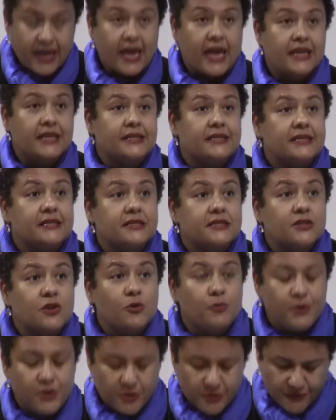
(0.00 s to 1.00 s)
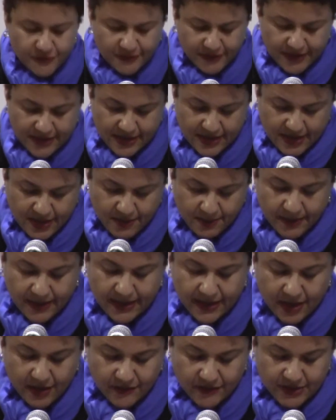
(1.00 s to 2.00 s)
edited so beautifully by
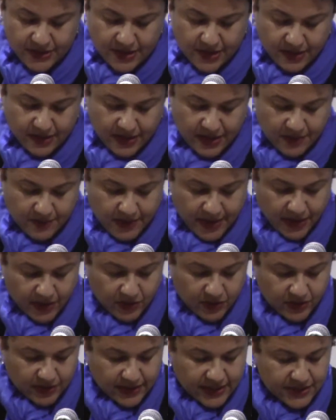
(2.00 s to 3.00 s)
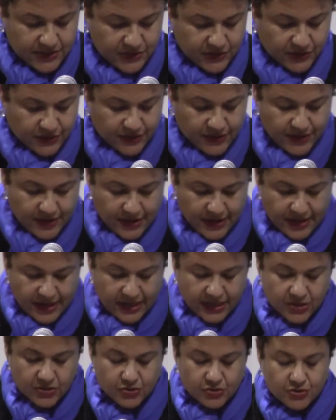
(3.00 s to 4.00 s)
Kevin Young and Michael Glaser,
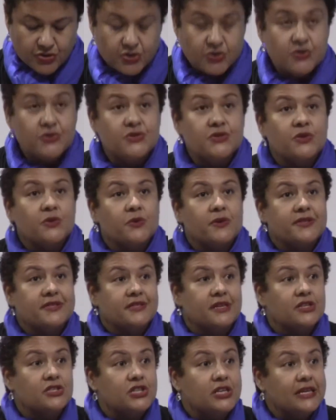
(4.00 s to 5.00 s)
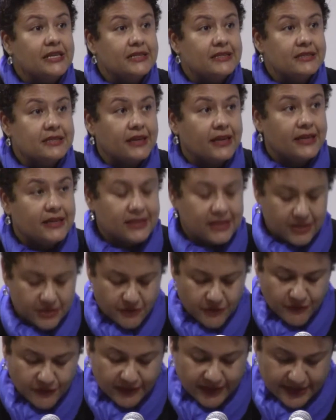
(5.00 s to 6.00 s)
introduced with such insight
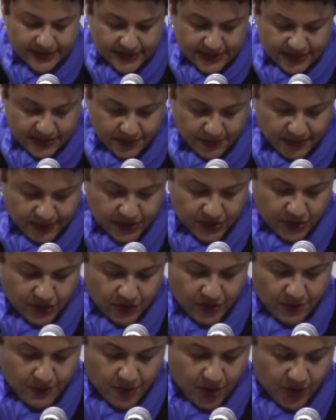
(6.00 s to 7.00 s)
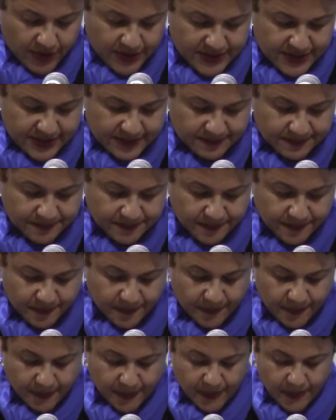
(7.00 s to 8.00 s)
and flint by Toni Morrison.
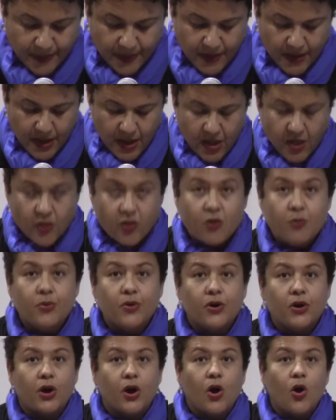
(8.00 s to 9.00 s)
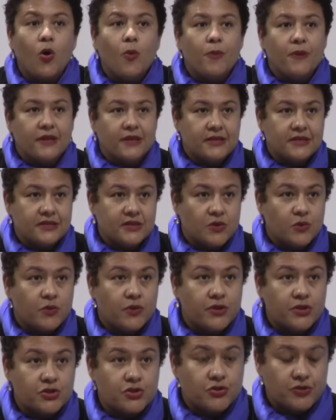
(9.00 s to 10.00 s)
The book opens
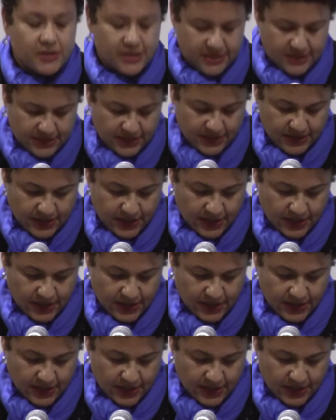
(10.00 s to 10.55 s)
with a treat,